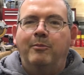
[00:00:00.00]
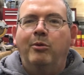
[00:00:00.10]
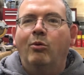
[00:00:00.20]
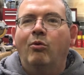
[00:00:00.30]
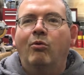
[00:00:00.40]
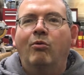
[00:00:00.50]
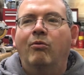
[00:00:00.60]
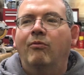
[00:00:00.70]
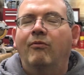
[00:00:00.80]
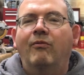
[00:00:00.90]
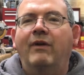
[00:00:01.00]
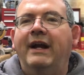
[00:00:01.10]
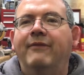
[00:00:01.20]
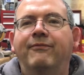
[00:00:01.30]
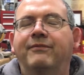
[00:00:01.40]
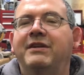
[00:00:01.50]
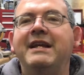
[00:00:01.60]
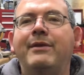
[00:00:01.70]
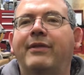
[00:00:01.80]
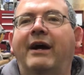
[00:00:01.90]
pull
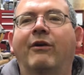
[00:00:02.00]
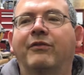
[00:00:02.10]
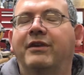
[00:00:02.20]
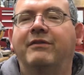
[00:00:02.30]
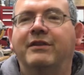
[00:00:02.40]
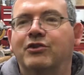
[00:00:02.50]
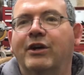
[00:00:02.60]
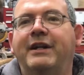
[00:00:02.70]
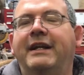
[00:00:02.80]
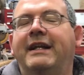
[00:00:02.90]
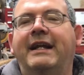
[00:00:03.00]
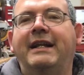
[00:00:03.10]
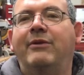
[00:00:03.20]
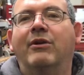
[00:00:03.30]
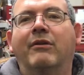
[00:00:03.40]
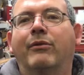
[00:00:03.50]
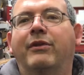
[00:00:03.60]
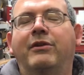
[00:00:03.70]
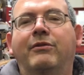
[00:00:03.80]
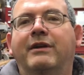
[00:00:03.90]
teeth out to, to try to get anywhere with the
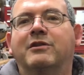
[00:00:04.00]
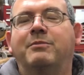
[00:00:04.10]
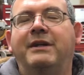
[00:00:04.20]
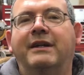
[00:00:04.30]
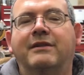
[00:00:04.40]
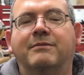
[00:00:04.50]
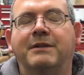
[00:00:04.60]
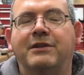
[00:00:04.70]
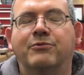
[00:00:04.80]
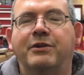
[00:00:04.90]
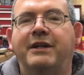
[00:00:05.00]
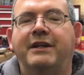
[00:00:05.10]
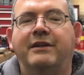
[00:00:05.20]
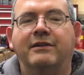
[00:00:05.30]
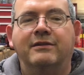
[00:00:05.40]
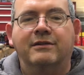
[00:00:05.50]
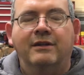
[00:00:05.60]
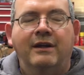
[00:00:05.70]
USPS. I mean, it's ridiculous.